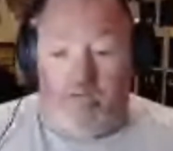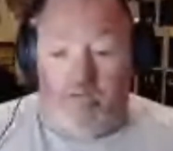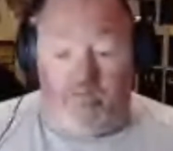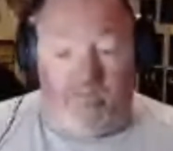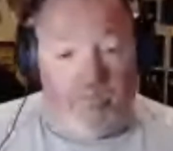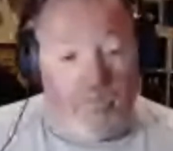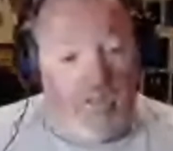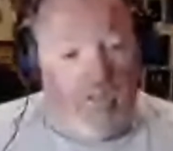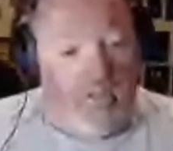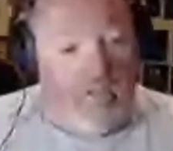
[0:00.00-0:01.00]
from
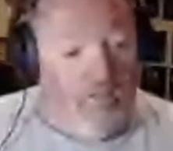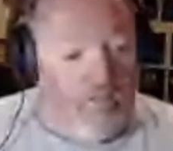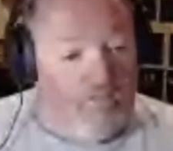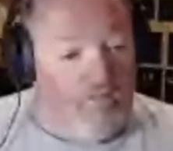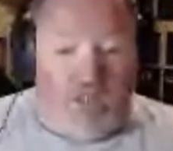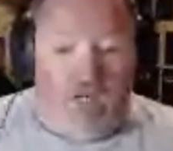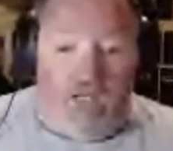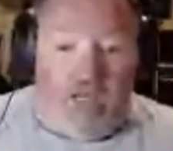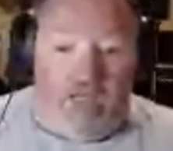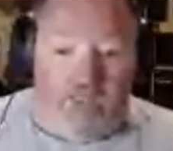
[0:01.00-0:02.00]
fishing kayaks
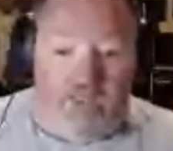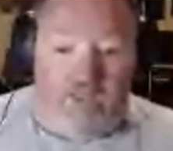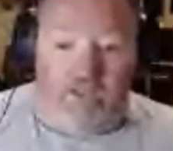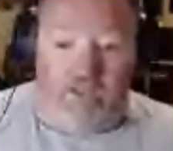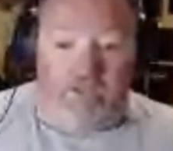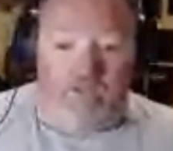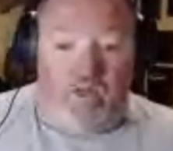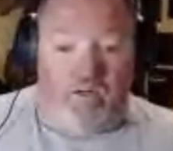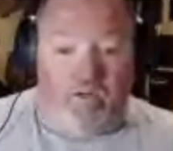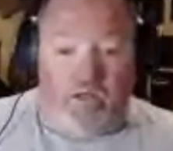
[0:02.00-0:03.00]
to just regular
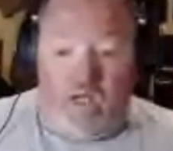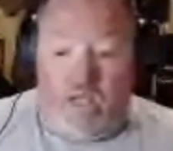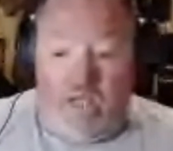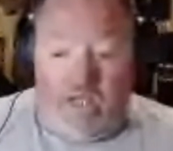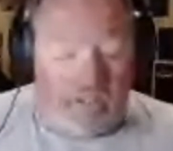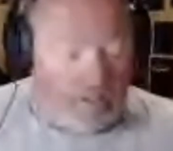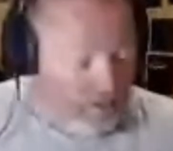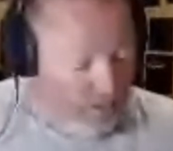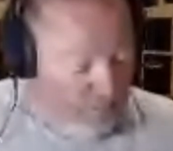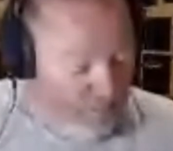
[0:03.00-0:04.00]
kayaks,
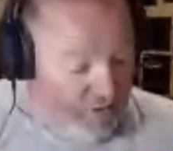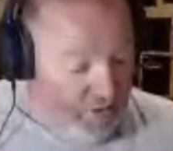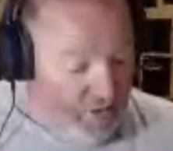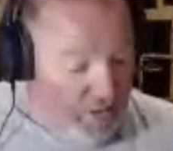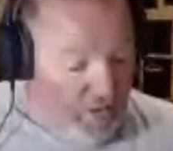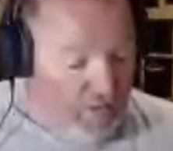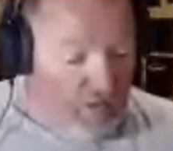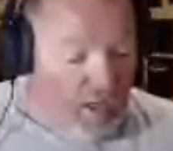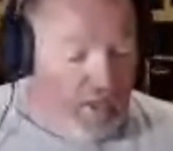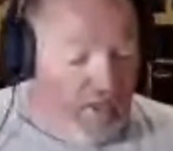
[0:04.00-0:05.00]
all kind
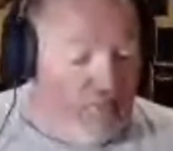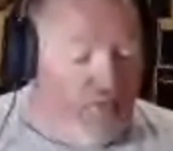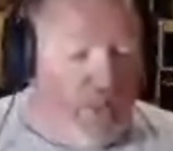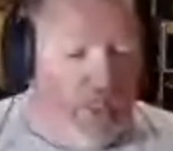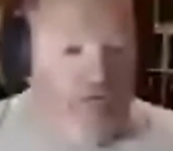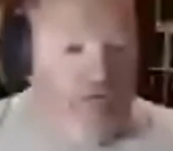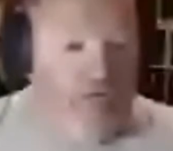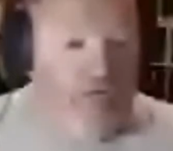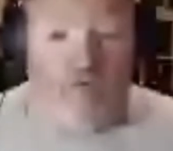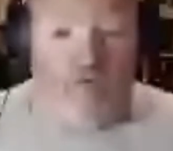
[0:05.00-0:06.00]
of gear for the
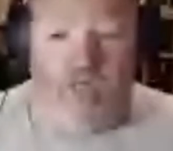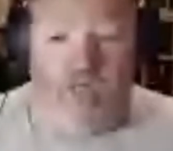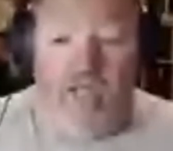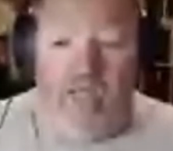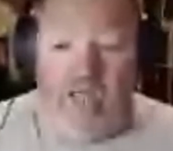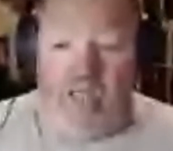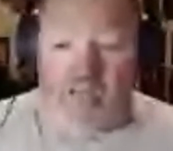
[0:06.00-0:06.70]
kayaks.